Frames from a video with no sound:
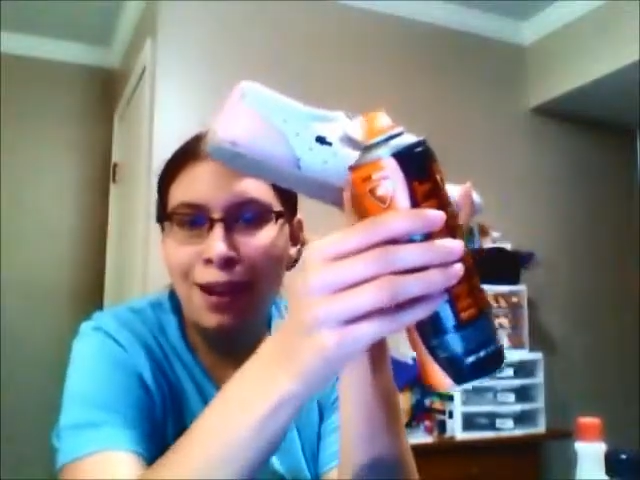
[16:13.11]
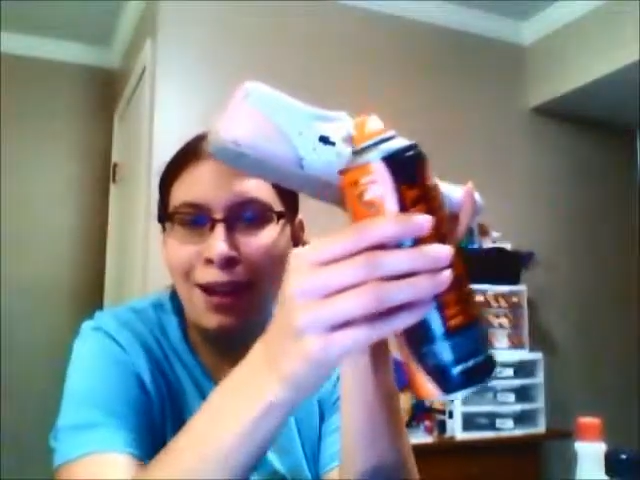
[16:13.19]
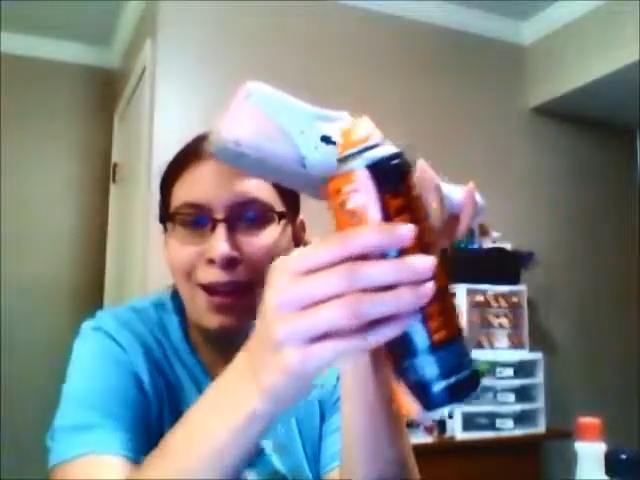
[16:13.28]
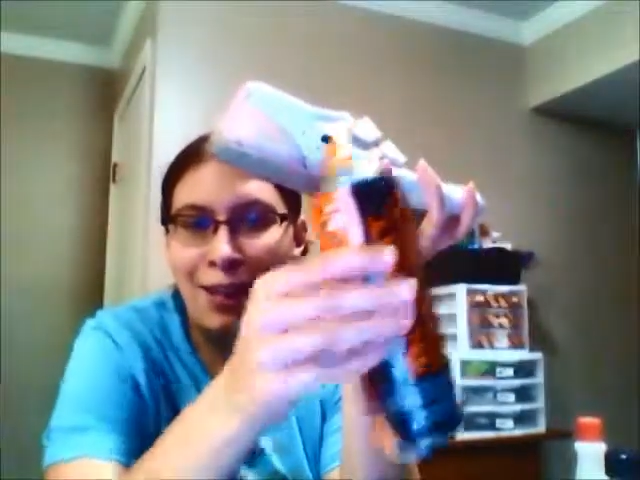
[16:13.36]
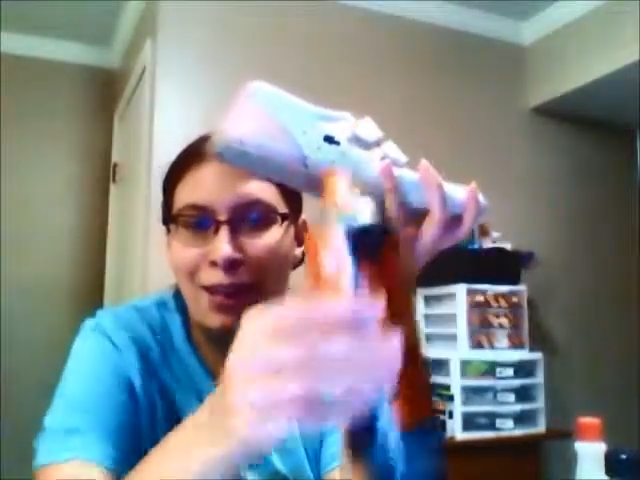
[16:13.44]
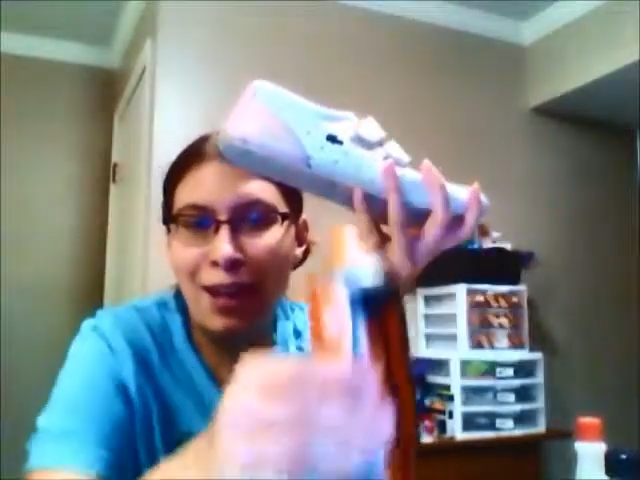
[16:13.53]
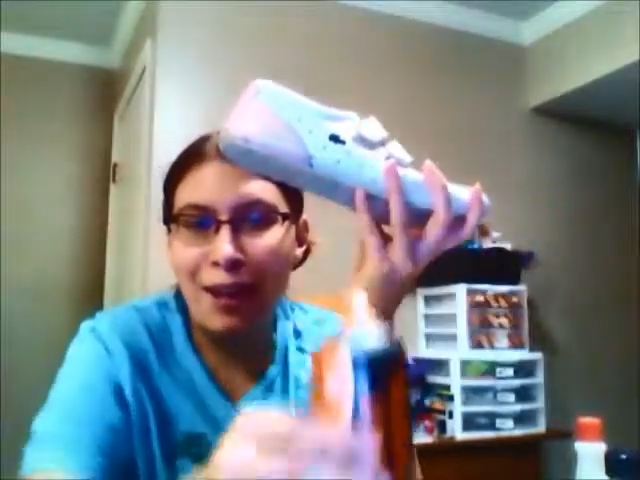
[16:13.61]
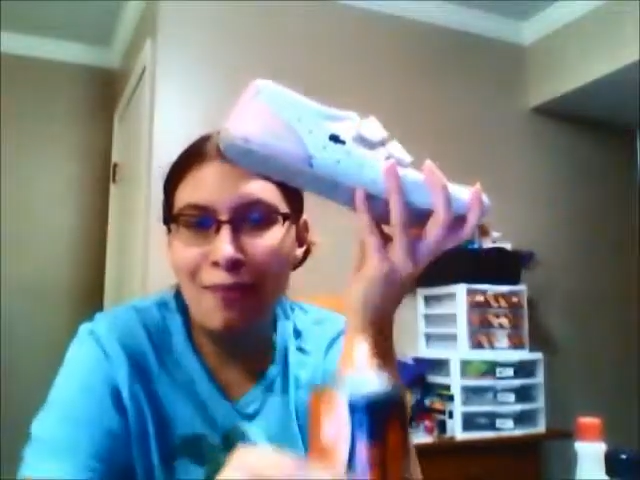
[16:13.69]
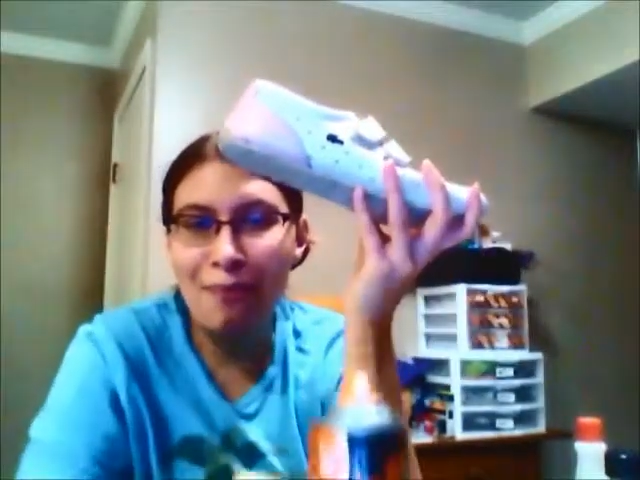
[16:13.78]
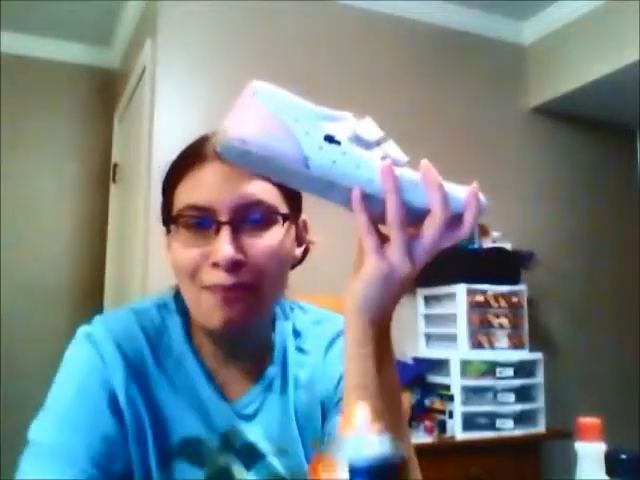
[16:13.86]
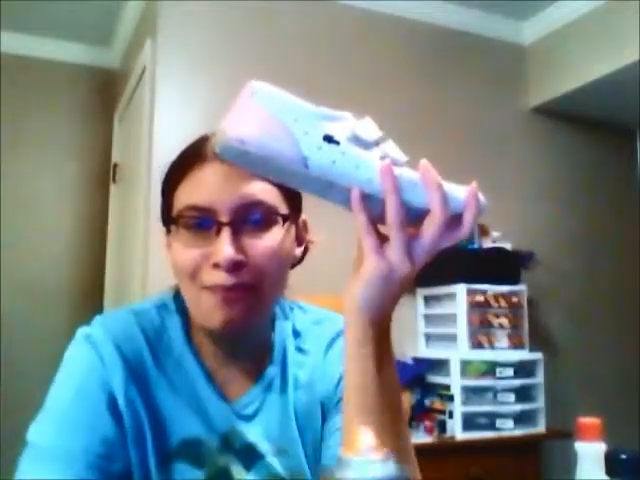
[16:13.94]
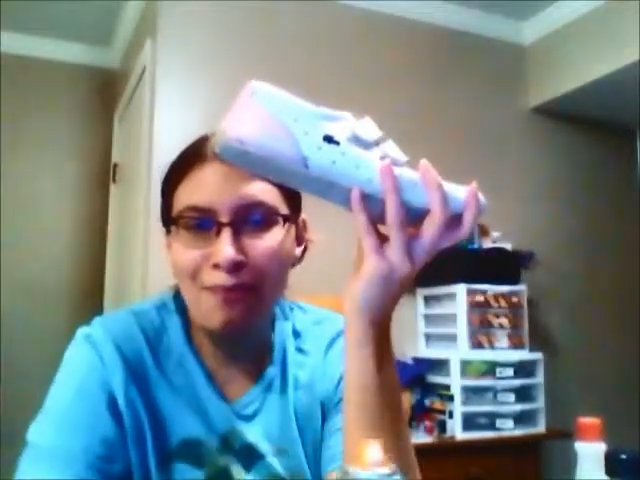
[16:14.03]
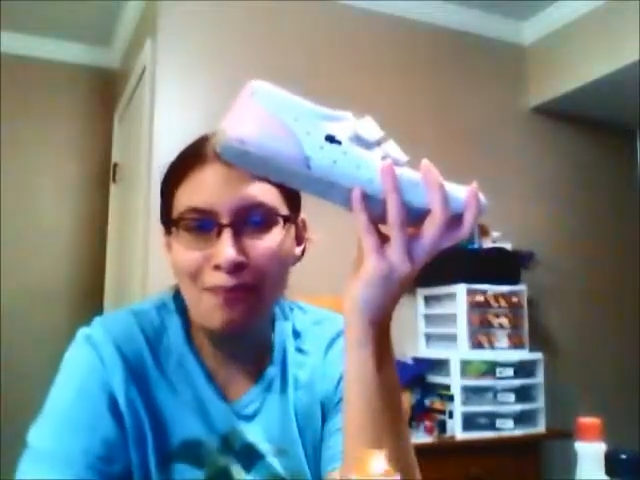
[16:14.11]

on them.